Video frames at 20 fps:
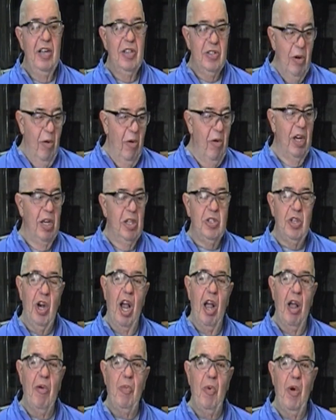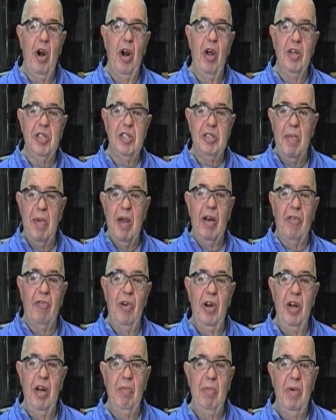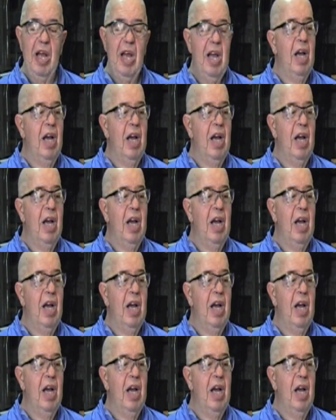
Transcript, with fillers: So I'm going to chuck up one of those and make a freedom,